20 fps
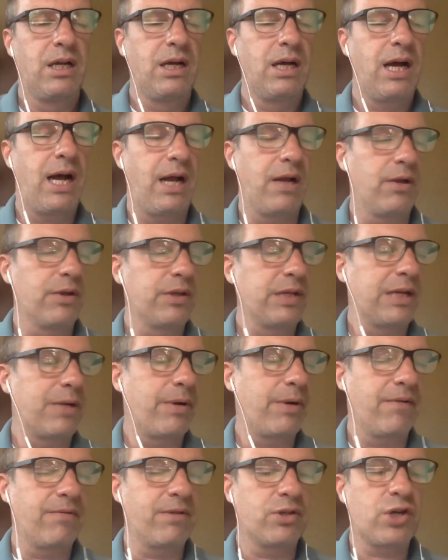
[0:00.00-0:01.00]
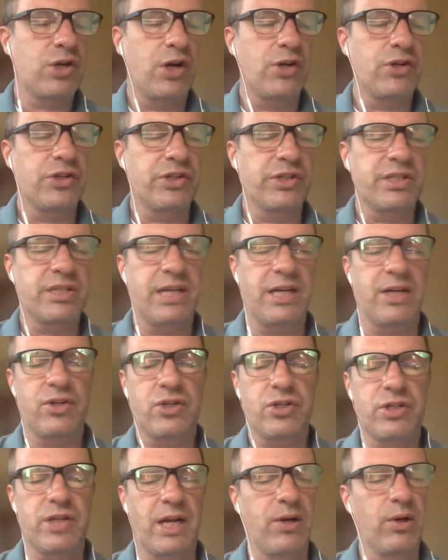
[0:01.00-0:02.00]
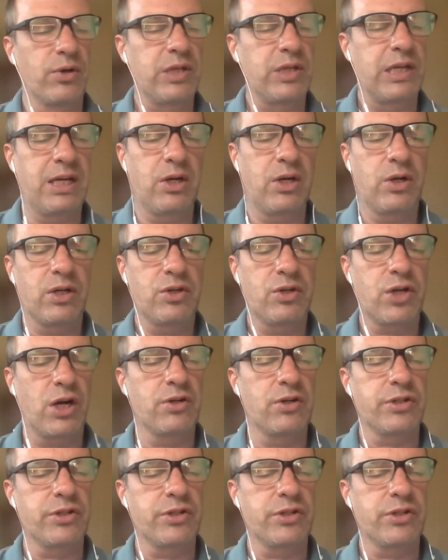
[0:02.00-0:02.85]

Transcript: I don't think we have the charging stations. I don't think you can charge a